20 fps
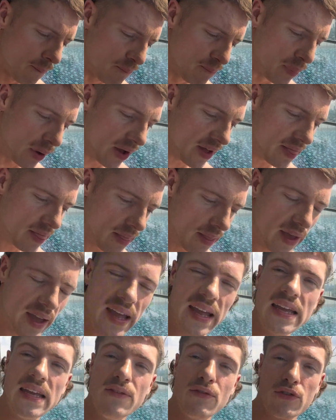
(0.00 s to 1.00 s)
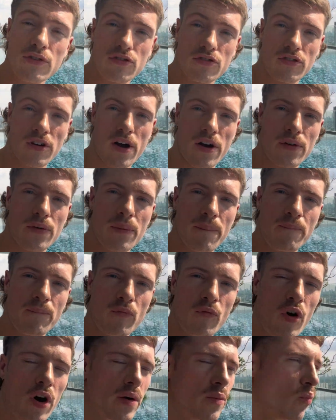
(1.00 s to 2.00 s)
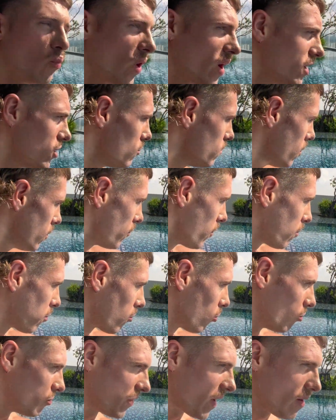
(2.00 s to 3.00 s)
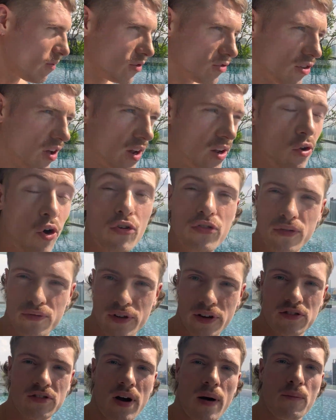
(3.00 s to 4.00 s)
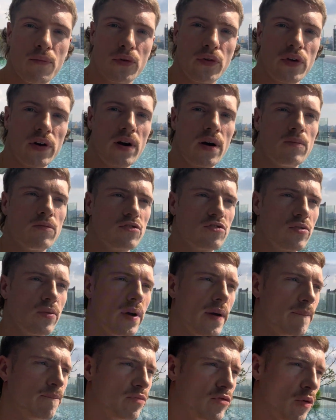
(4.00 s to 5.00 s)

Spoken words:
But even so, right, when you move abroad, there is a lot of discomfort that comes to it,